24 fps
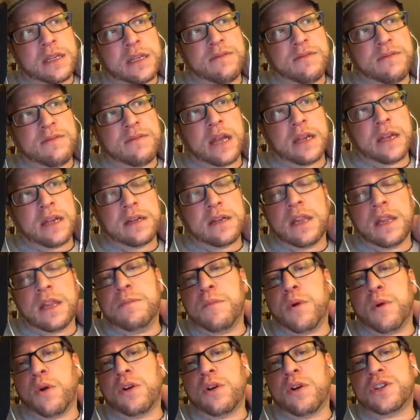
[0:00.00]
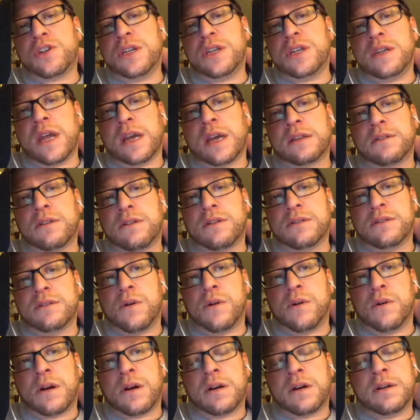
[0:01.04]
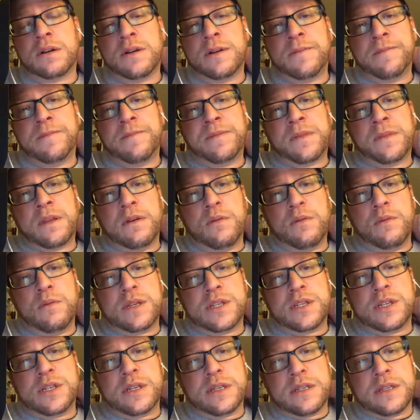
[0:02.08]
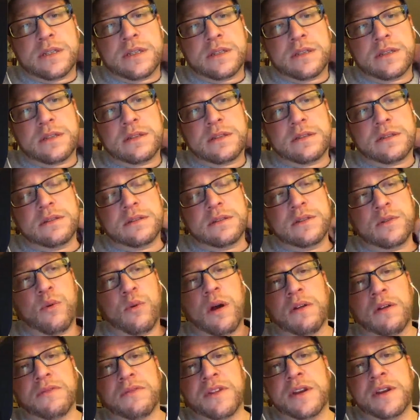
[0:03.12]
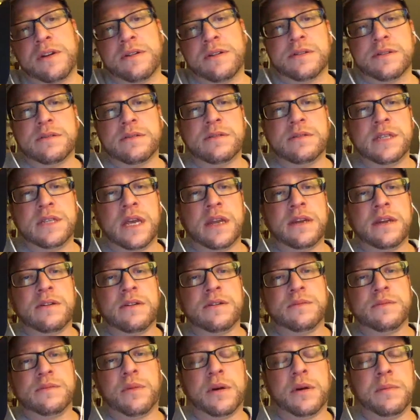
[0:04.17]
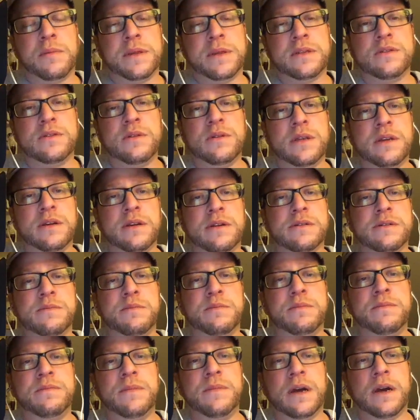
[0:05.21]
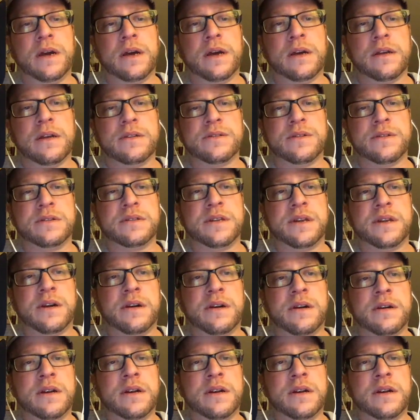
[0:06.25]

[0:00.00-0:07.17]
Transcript: got Glenmorangie Nectar d'Or, which is 12 years, so 10 years bourbon, 2 years Sauternes.